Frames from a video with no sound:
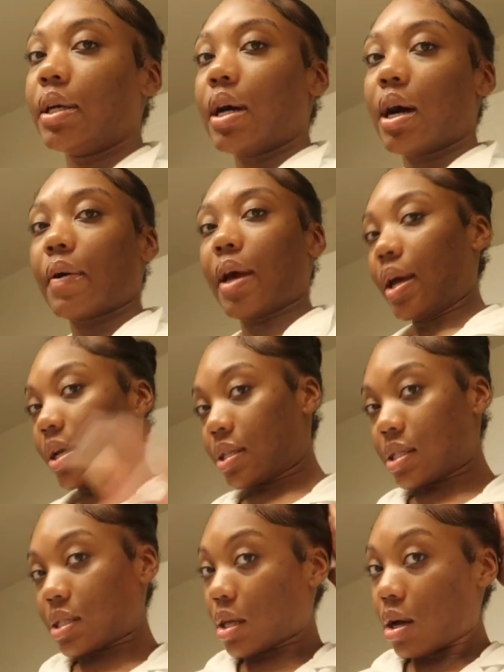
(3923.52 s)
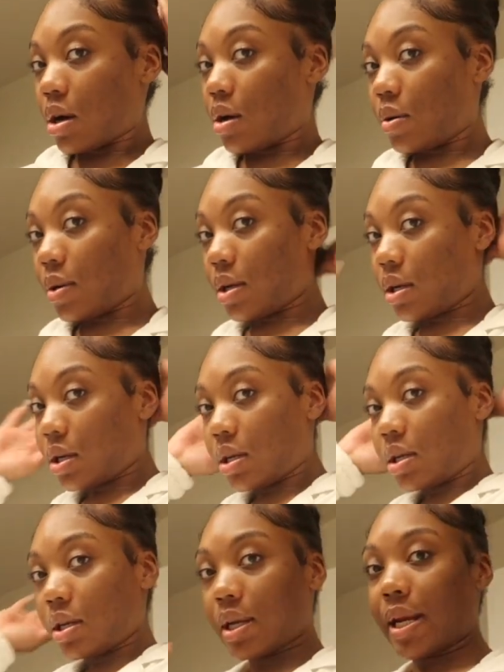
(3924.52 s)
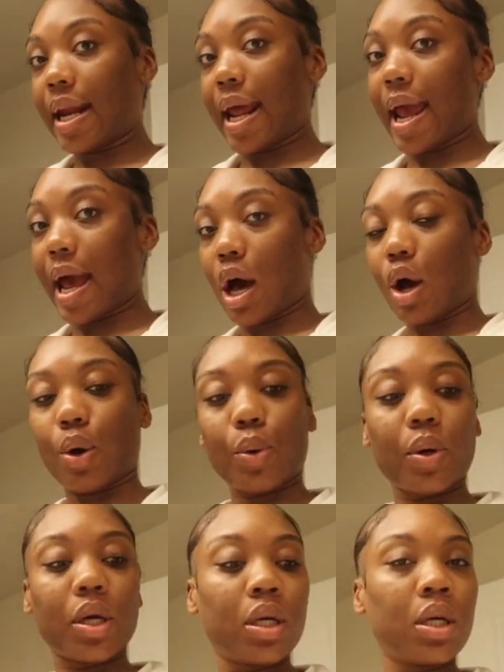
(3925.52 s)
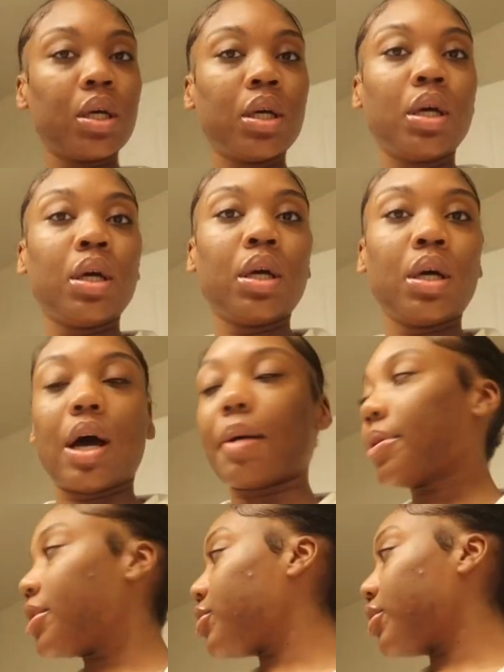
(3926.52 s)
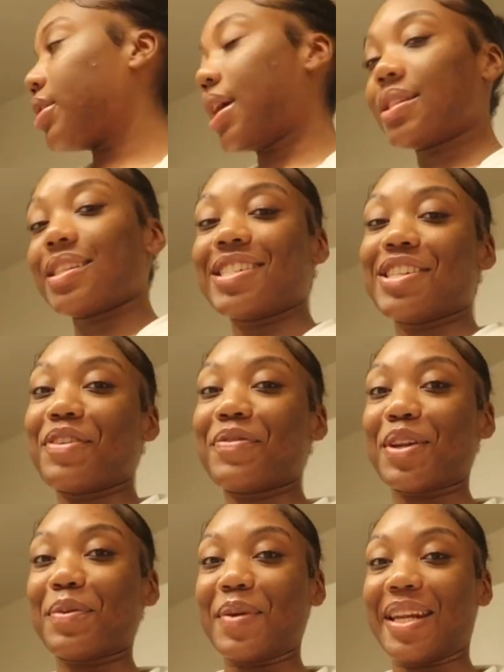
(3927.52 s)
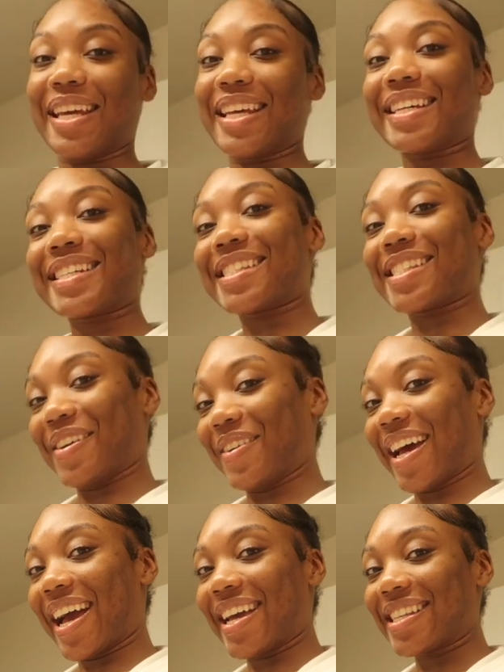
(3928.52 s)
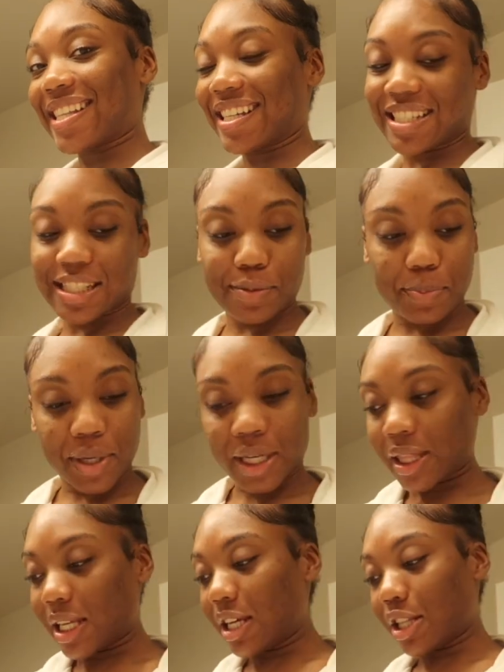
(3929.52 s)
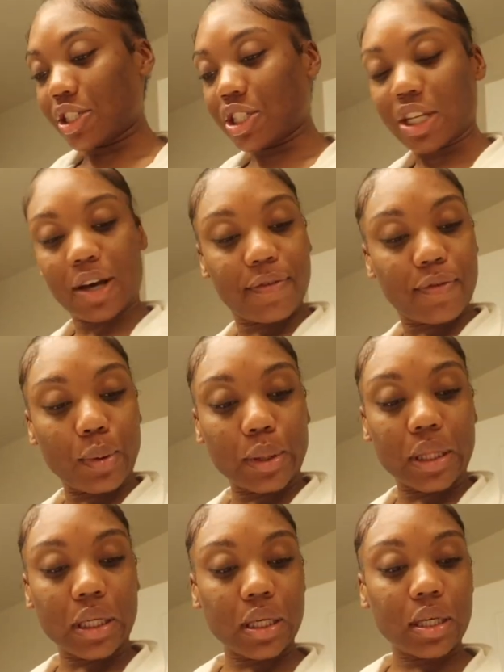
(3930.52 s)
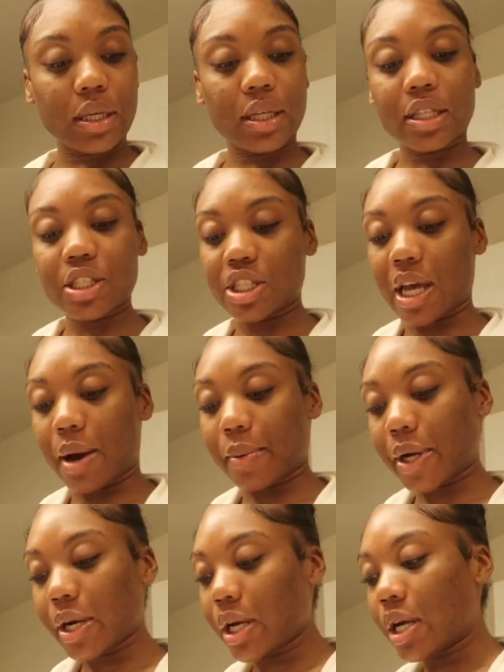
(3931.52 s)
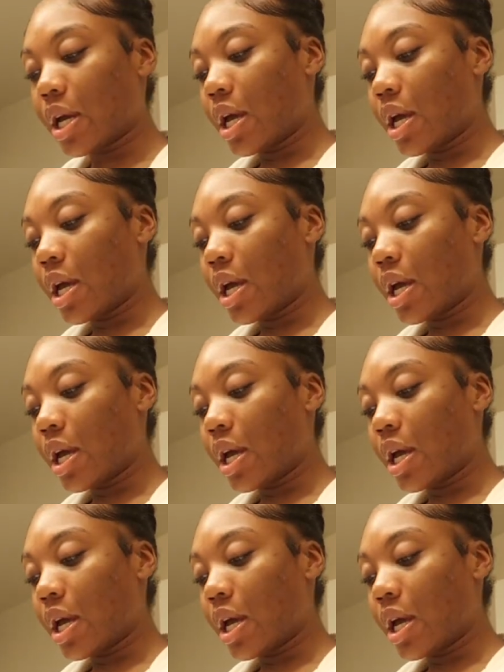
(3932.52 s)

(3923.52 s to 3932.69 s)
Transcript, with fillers: Okay, so now I'm gonna show you guys the shelf in a minute. It looks so nice. I just put the other shelf on the in the shower.